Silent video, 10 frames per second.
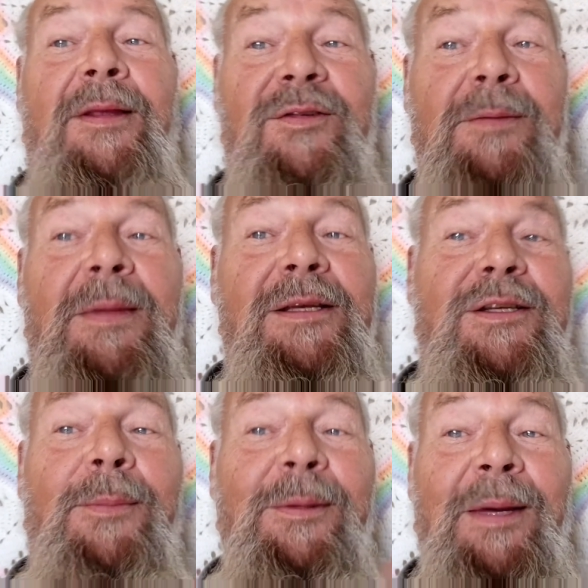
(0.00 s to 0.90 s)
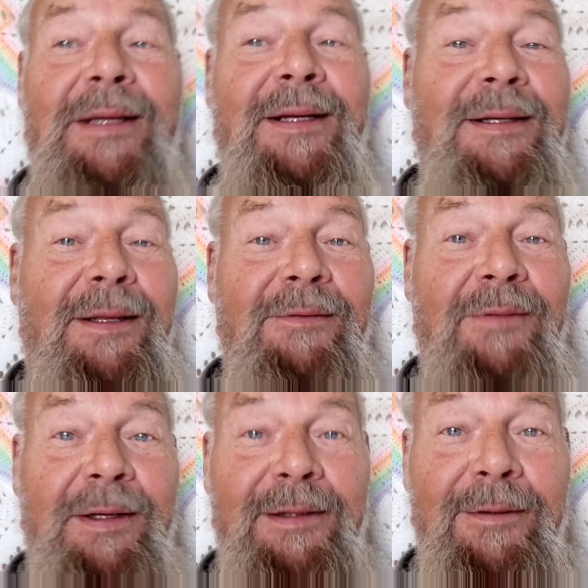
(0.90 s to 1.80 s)
Somebody's going to be making another
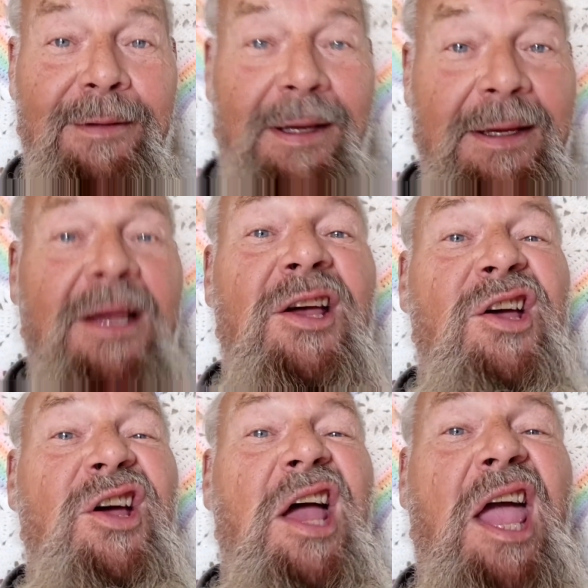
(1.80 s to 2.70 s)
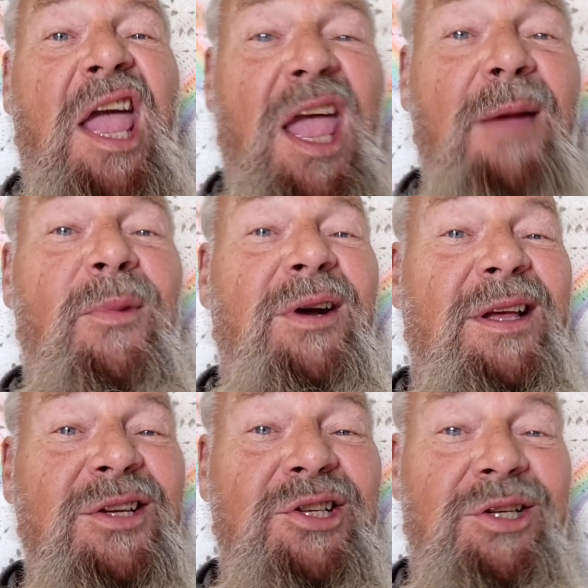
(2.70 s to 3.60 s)
video today, hammered
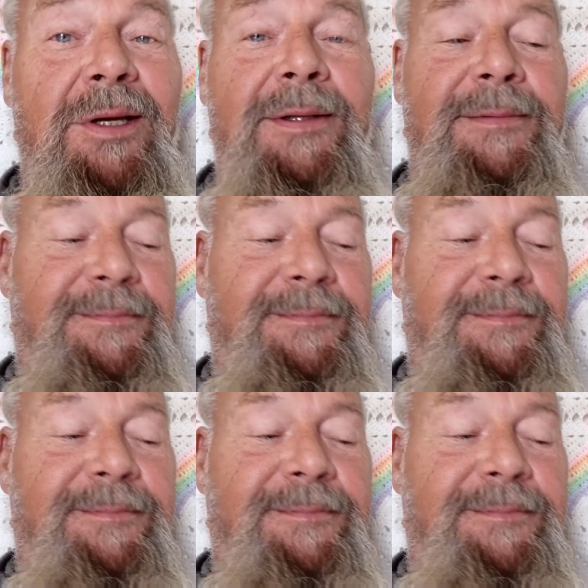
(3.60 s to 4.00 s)
as shit.